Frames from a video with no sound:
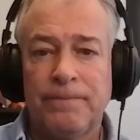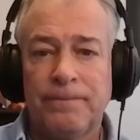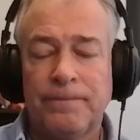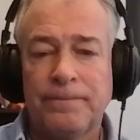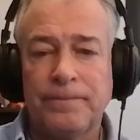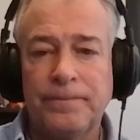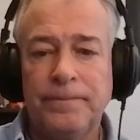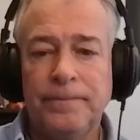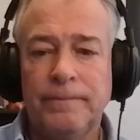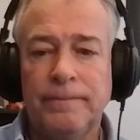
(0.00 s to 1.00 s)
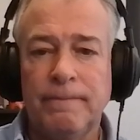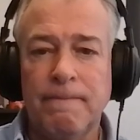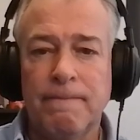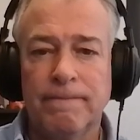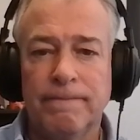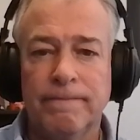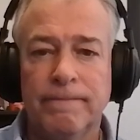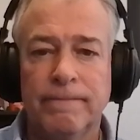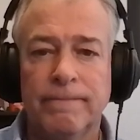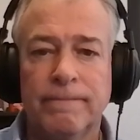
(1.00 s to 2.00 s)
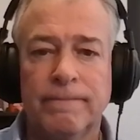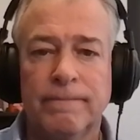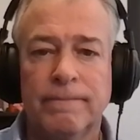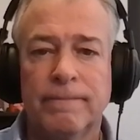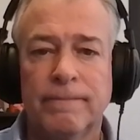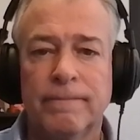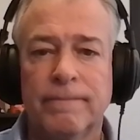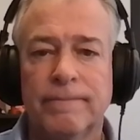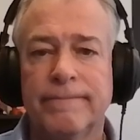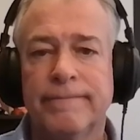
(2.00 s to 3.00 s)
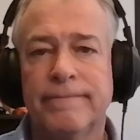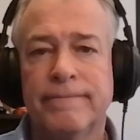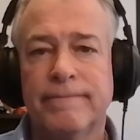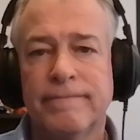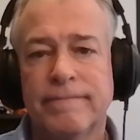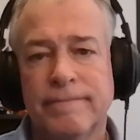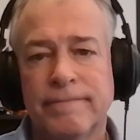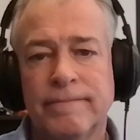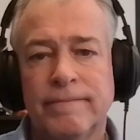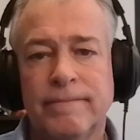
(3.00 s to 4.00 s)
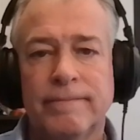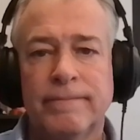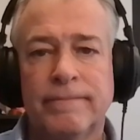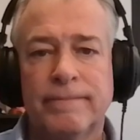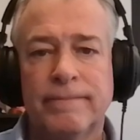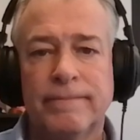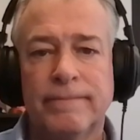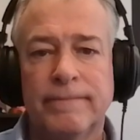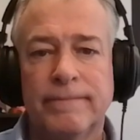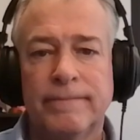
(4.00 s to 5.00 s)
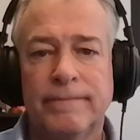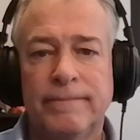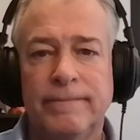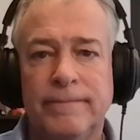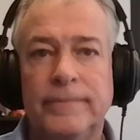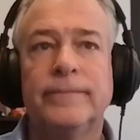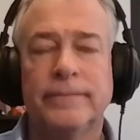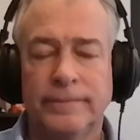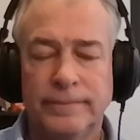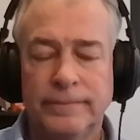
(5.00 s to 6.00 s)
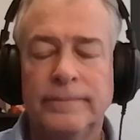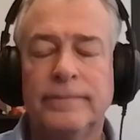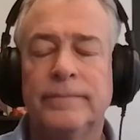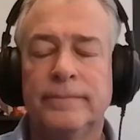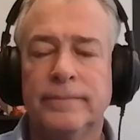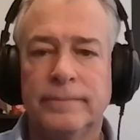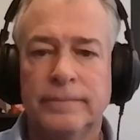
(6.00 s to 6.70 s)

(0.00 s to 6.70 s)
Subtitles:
[no speech]